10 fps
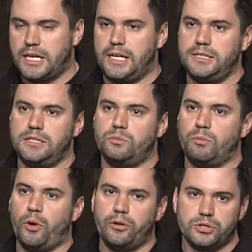case,
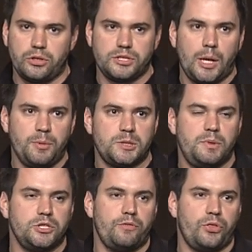when Mono starts up, it
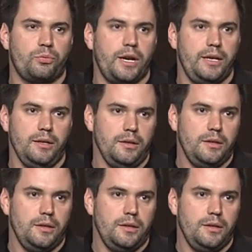spins off a thread,